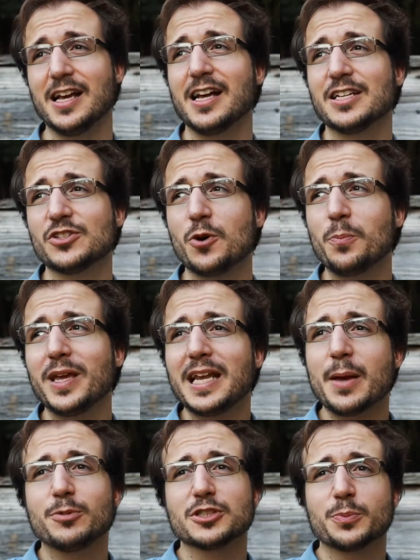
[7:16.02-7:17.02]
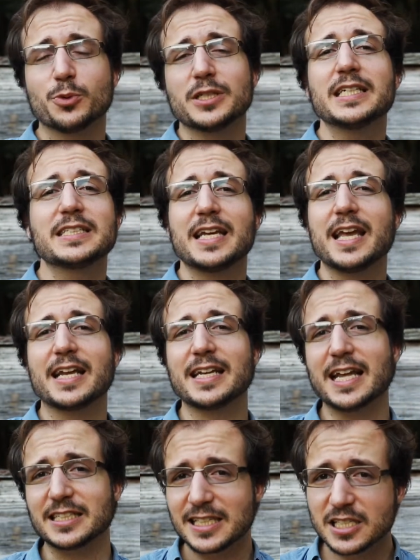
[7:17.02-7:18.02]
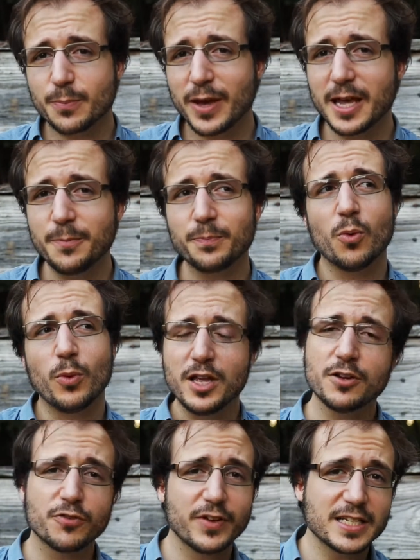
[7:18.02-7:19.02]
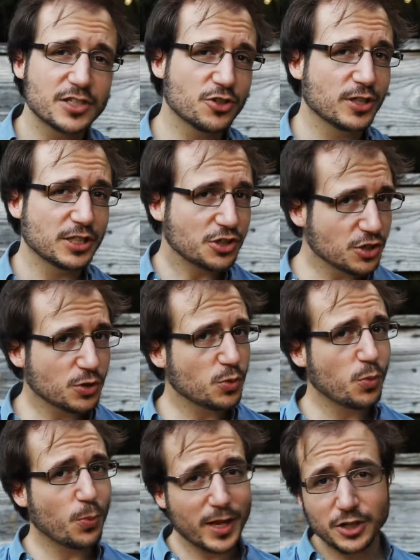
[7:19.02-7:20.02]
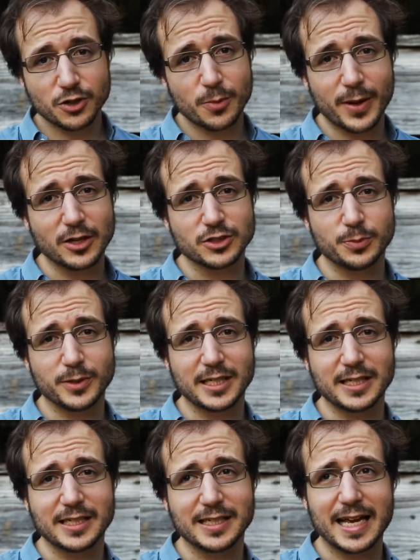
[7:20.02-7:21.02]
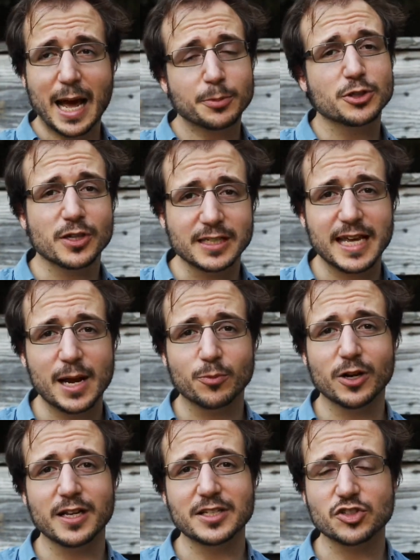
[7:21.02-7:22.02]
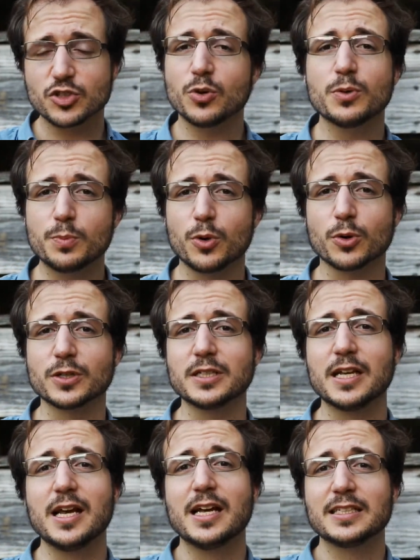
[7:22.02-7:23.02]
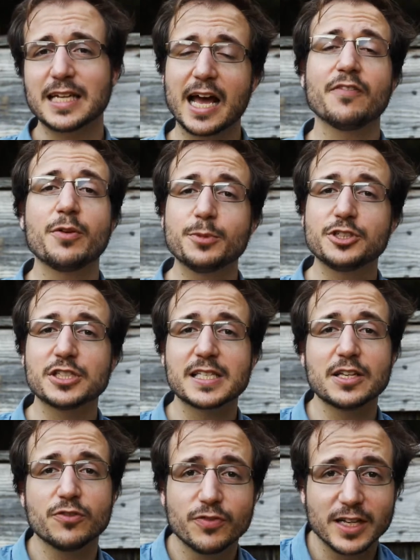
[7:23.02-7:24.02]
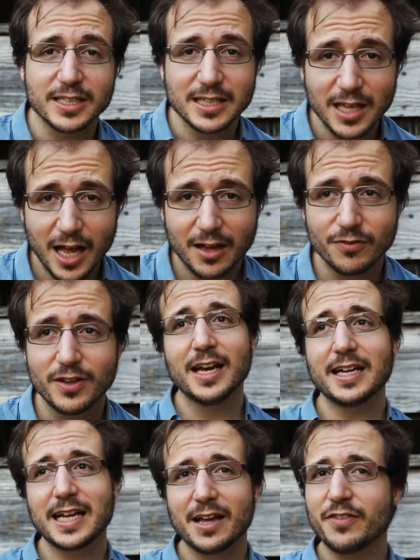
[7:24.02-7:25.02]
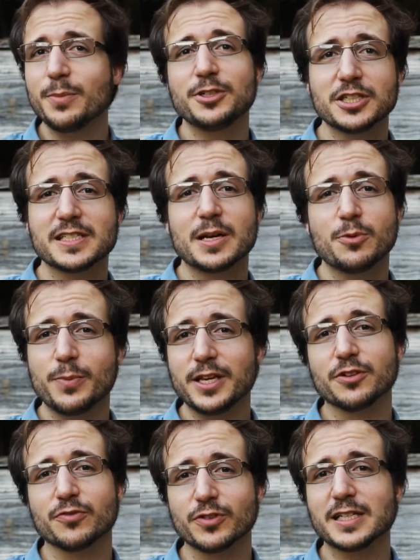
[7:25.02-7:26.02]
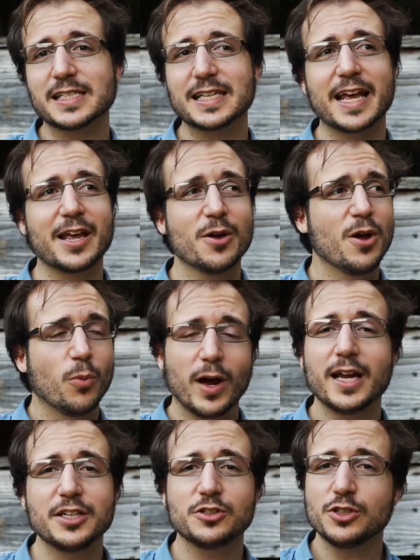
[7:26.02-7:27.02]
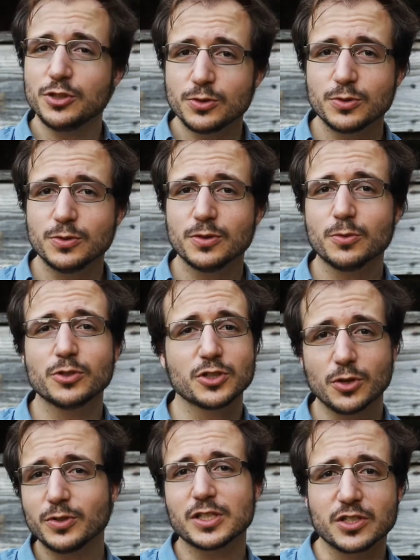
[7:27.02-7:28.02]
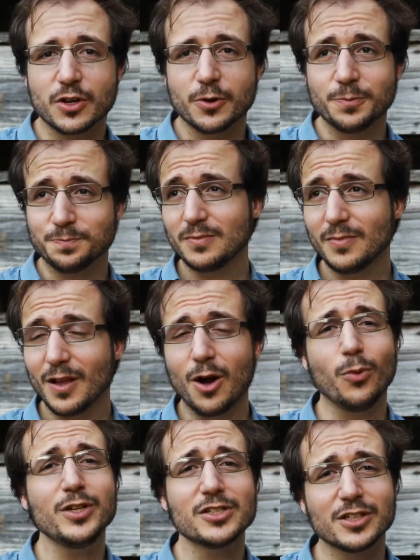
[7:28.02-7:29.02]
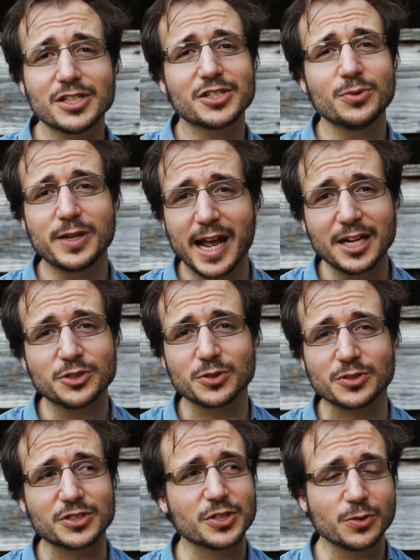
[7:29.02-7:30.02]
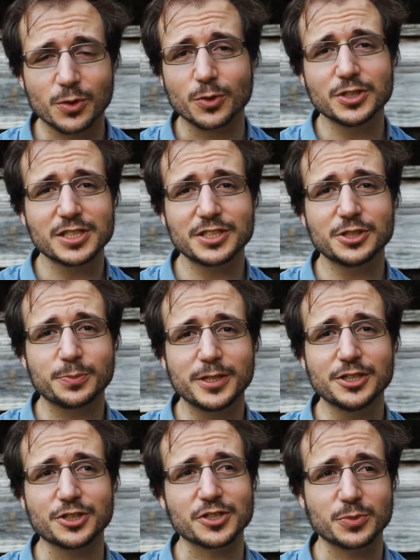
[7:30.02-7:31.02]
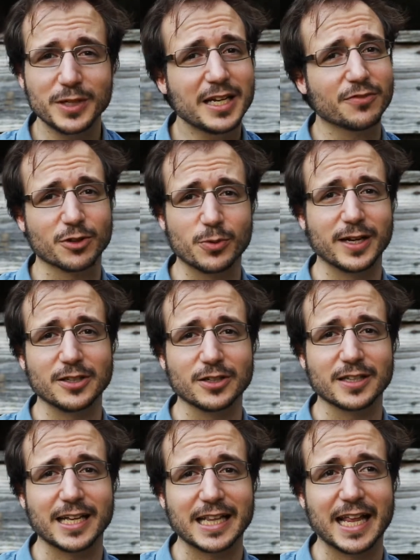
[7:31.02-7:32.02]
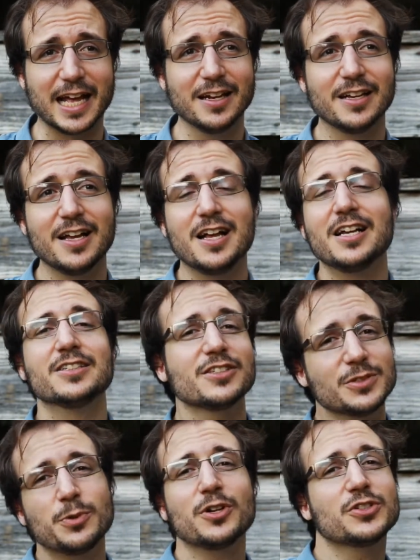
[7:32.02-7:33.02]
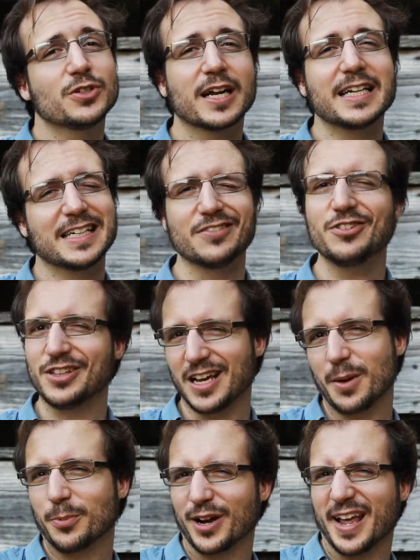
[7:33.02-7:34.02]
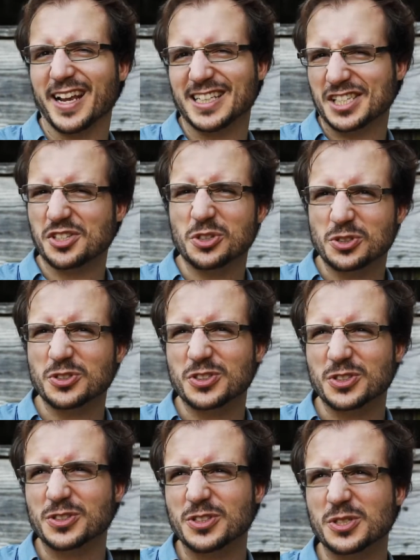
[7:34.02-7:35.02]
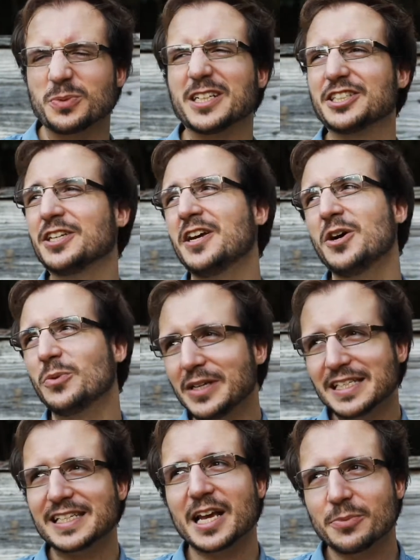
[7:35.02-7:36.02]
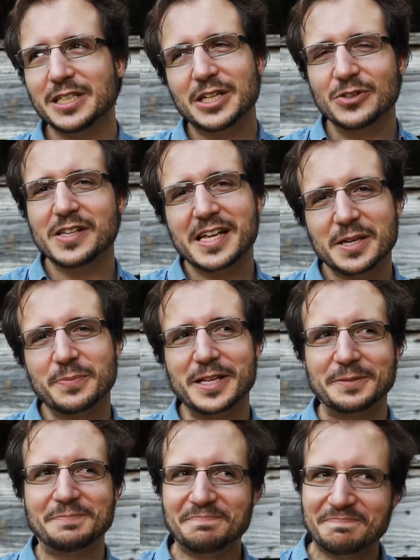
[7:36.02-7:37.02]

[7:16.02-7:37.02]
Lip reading: So being able to predict and anticipate what your face is going to do when you're about to be captured on camera is so important, to have images that you finally love and have images that will make your friends say, why do you, so-and-so, always look so natural and so gorgeous in your pictures? We never quite look like that. So this will also kind of give you the upper hand in social circles, which we say we don't like, but